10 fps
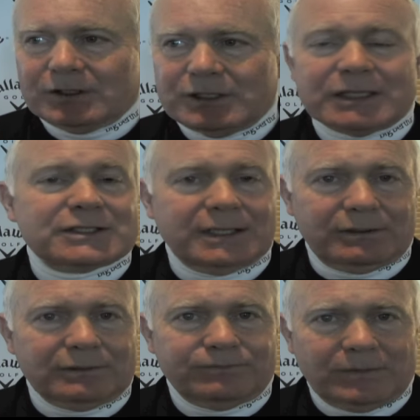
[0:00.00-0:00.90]
test
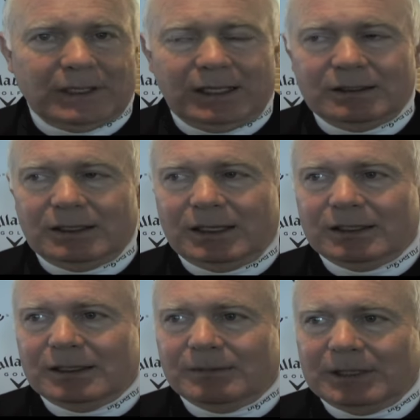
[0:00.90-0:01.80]
center
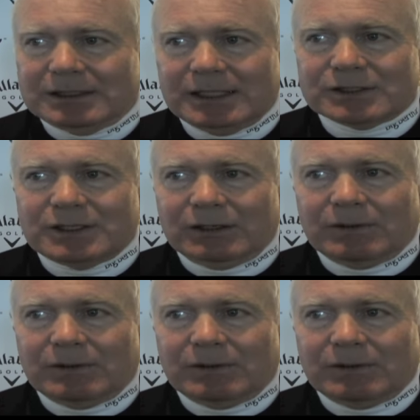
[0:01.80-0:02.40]
and my testing